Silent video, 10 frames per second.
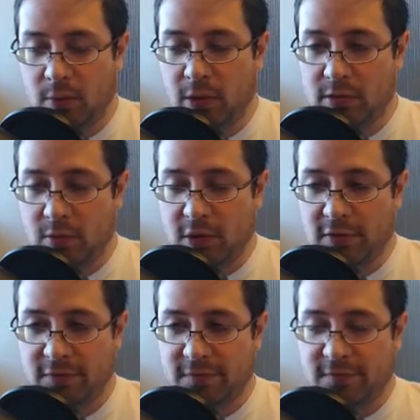
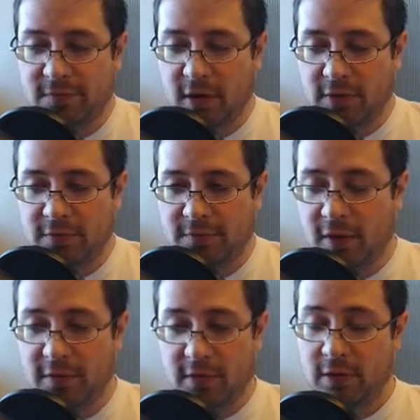square
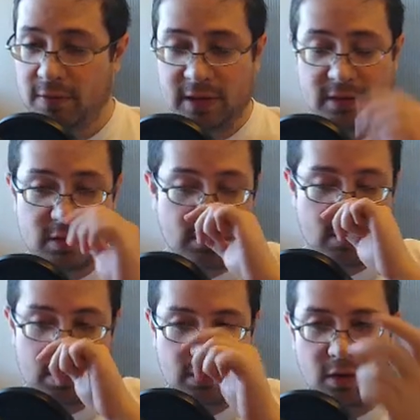farther, that's
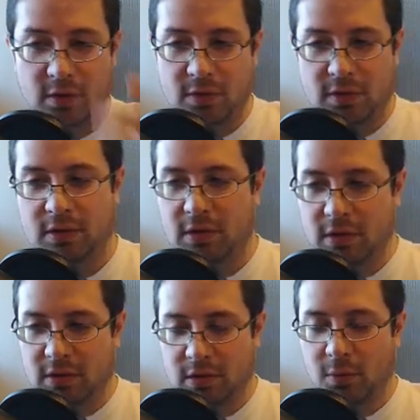no.
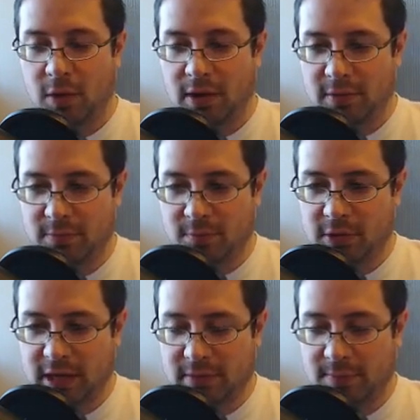You want to
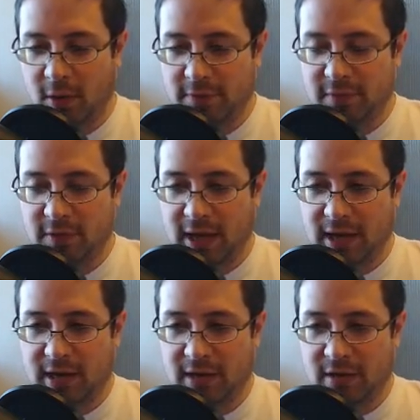protect the pawn if you
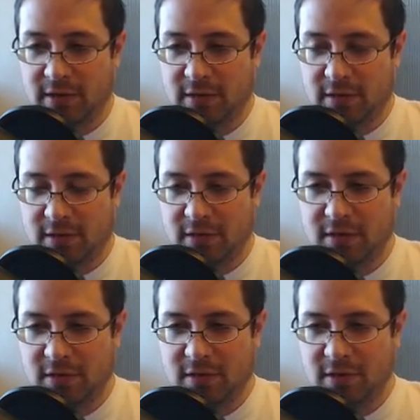can. Like
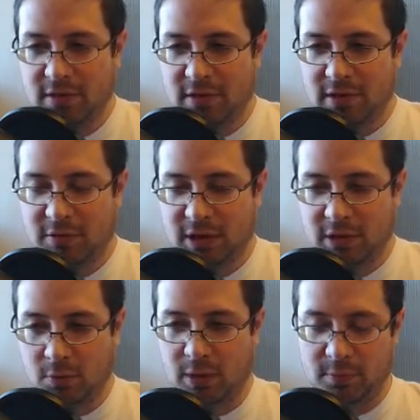it'll
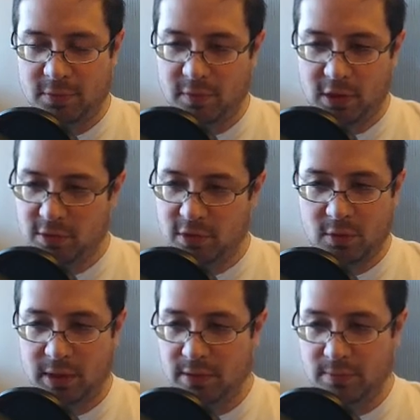take you 1 move longer to
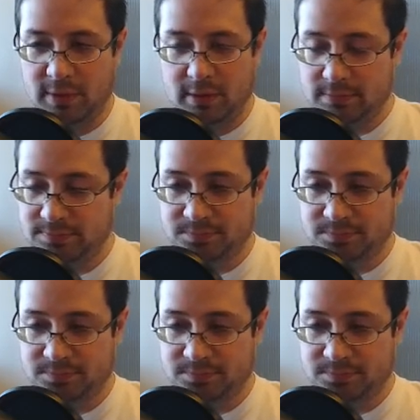queen, but